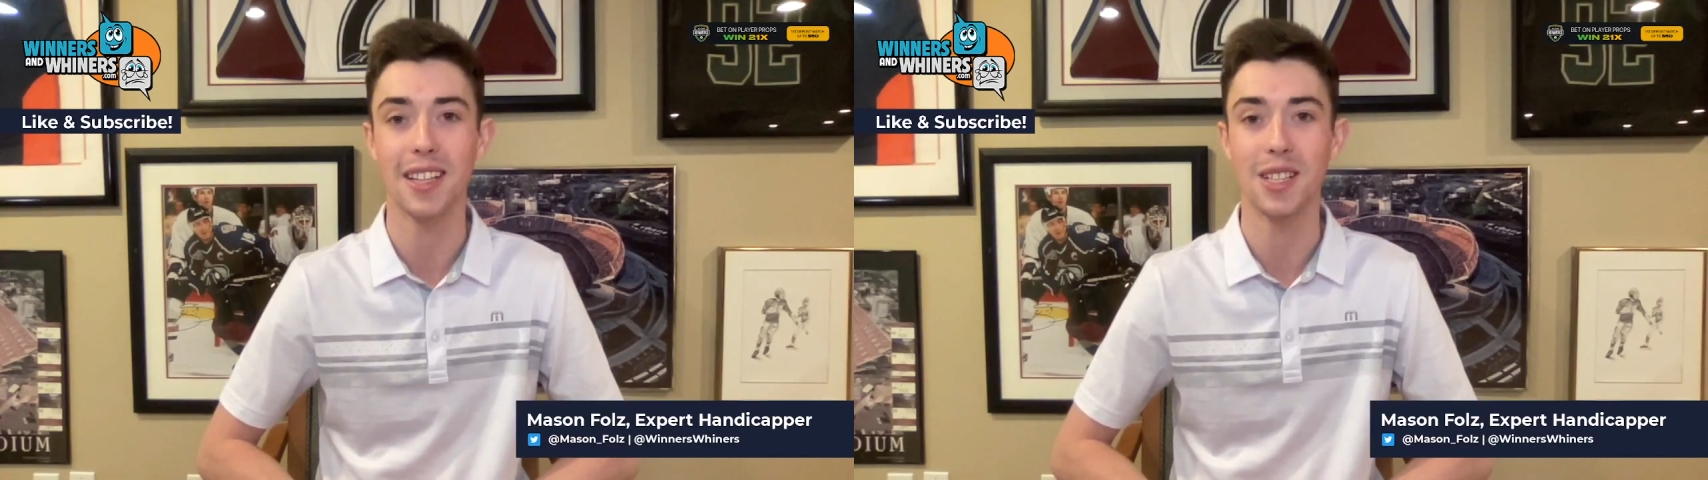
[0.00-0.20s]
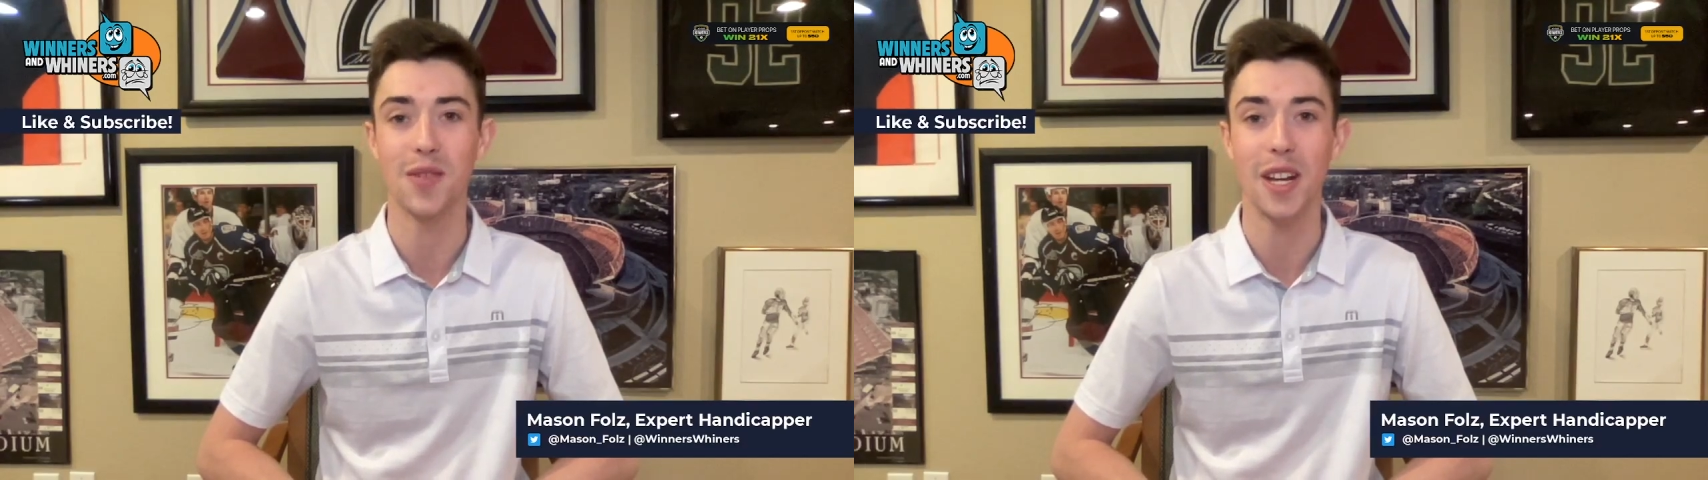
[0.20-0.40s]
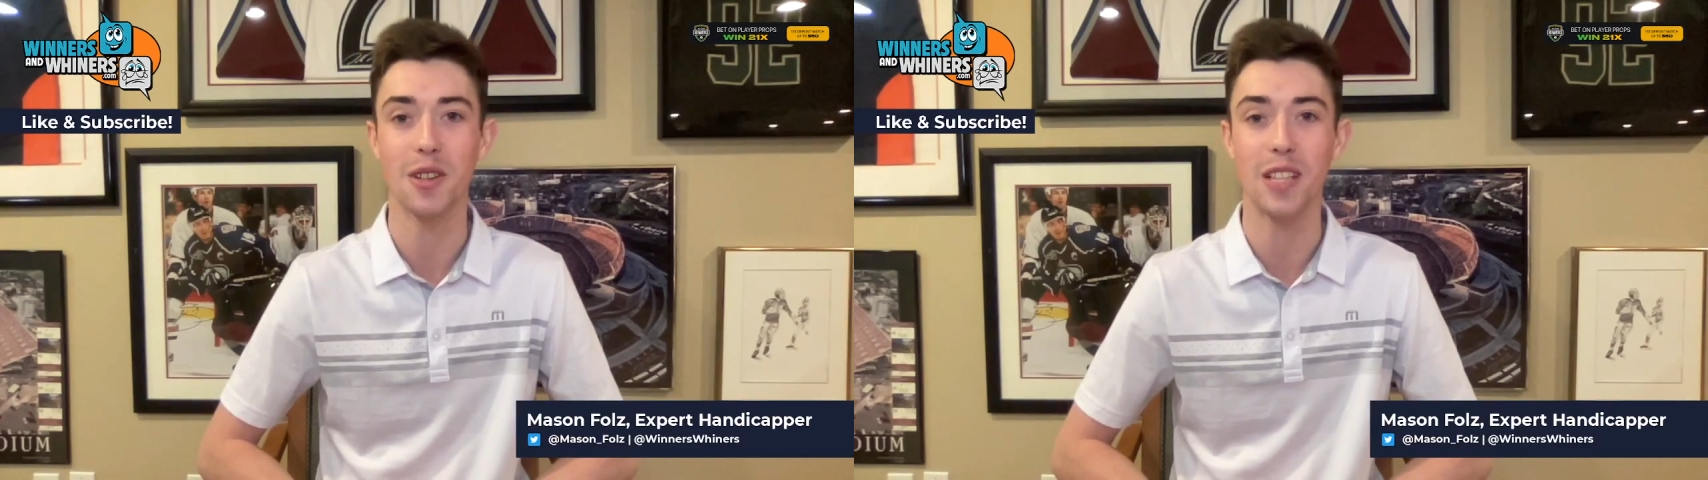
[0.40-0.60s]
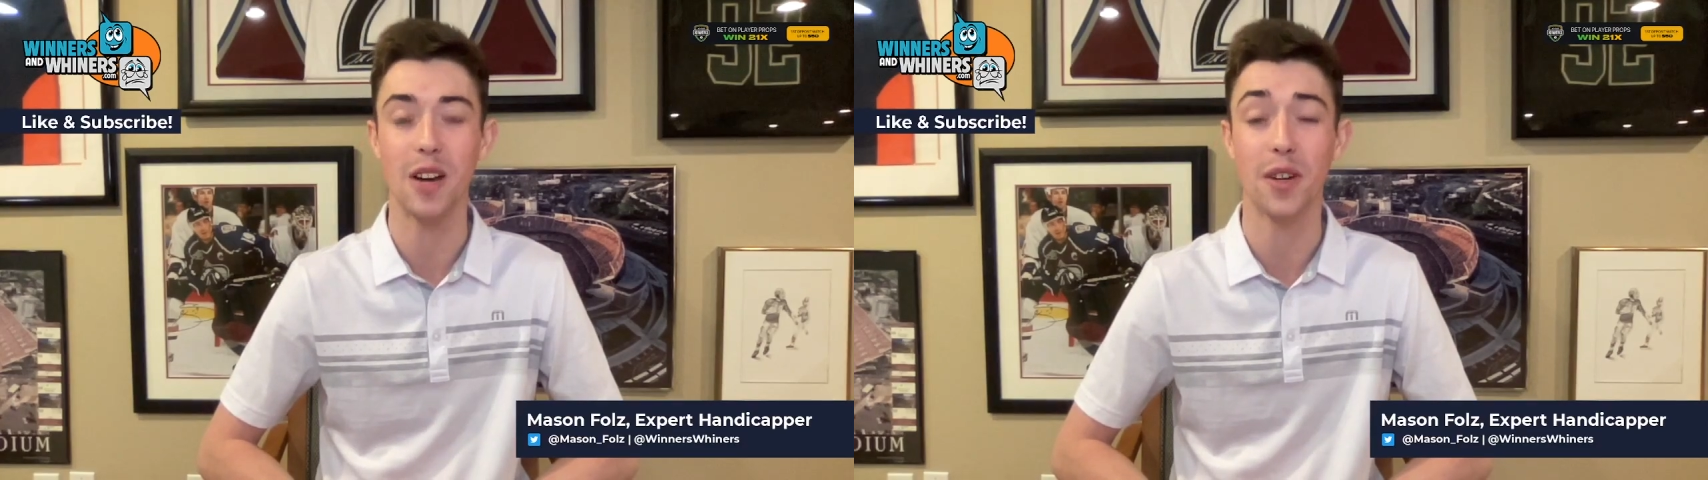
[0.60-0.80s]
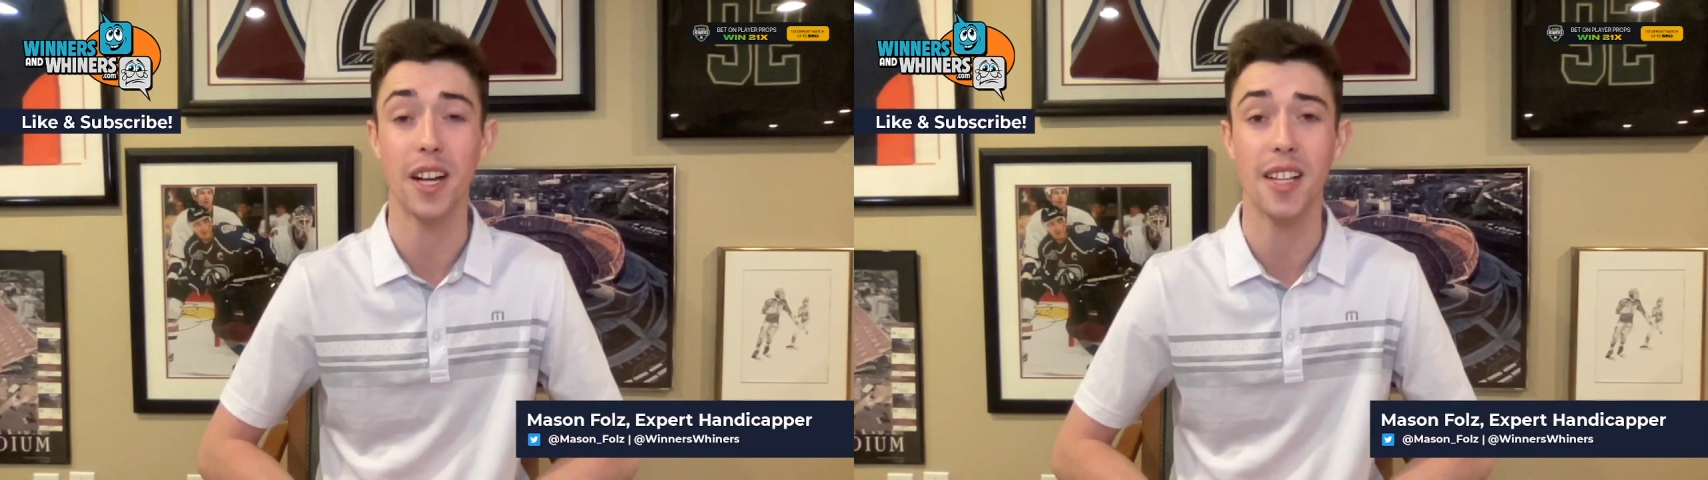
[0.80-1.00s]
these videos out
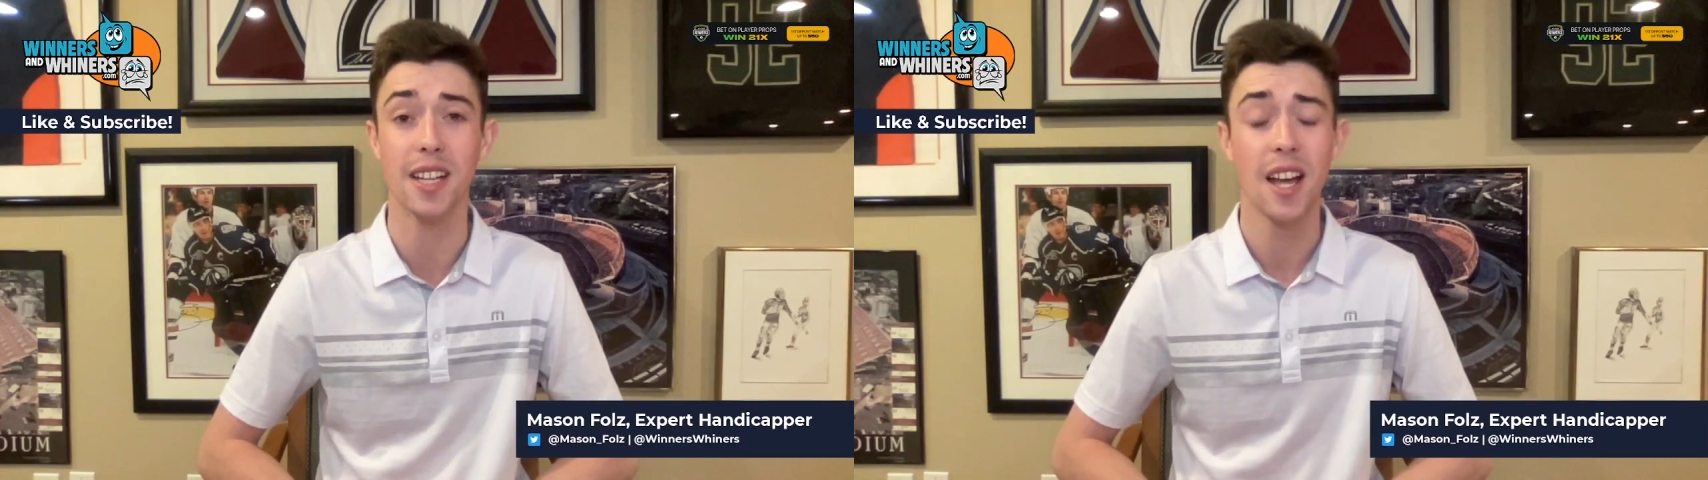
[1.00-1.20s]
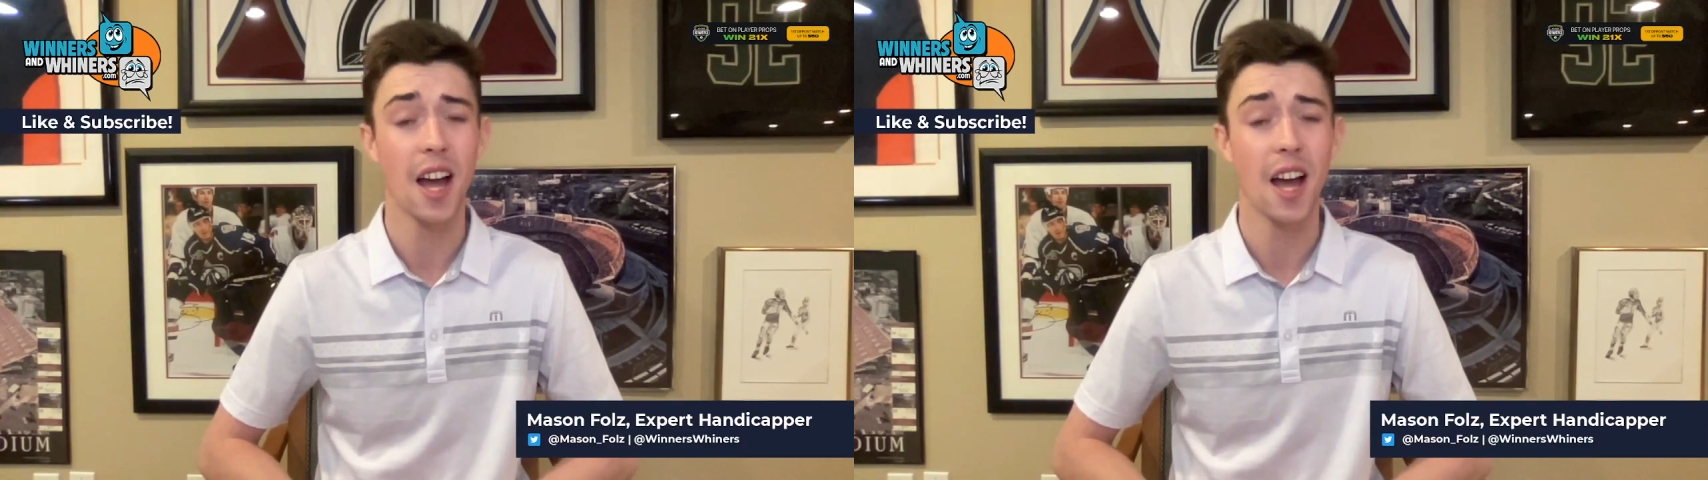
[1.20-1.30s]
for you guys.